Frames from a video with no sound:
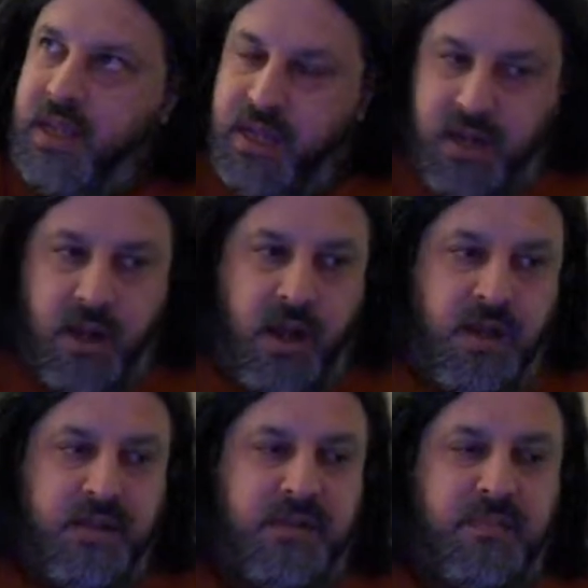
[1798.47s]
it
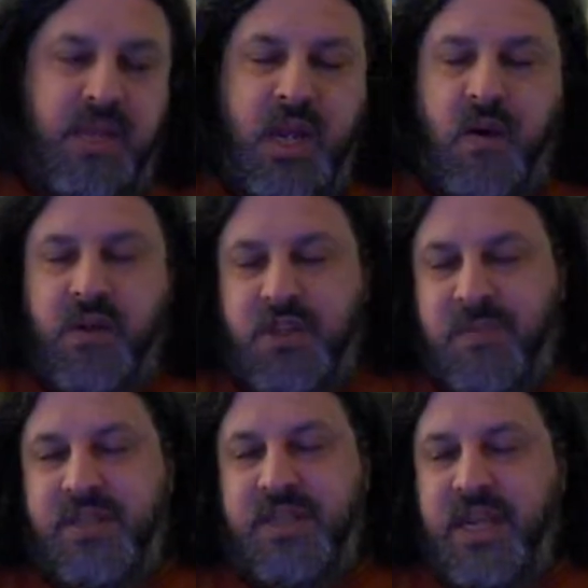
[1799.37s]
causes errors
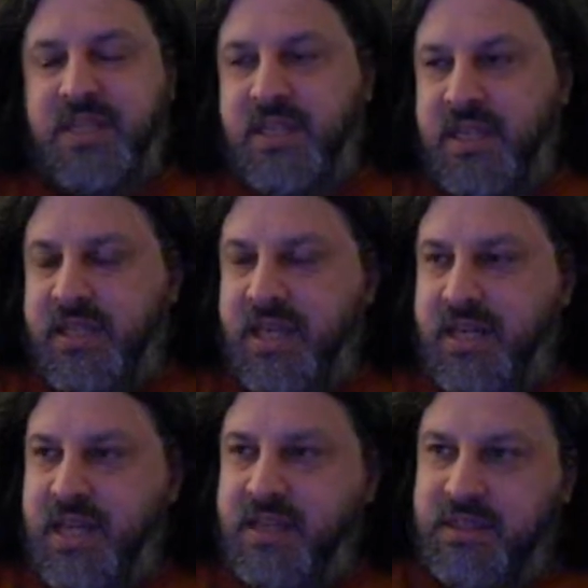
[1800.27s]
and mistakes in the D
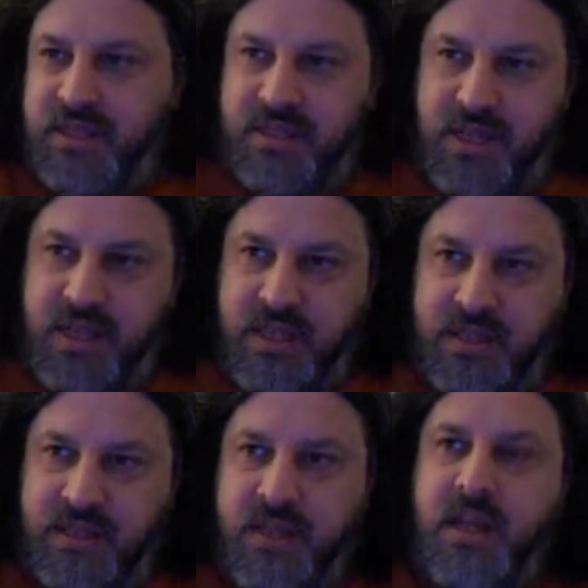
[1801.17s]
N S. And,
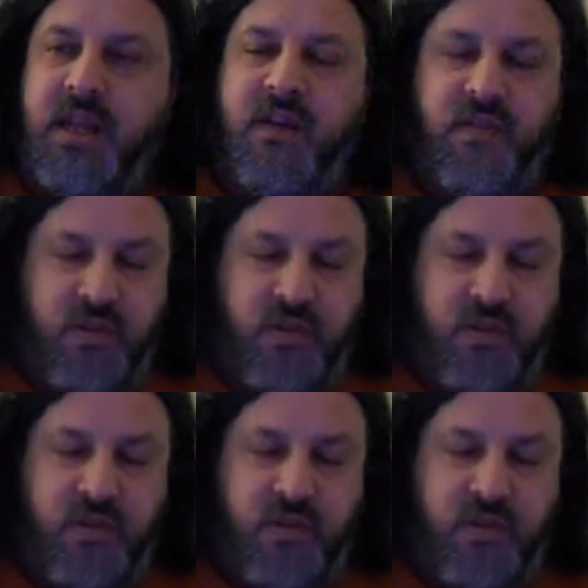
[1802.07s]
and for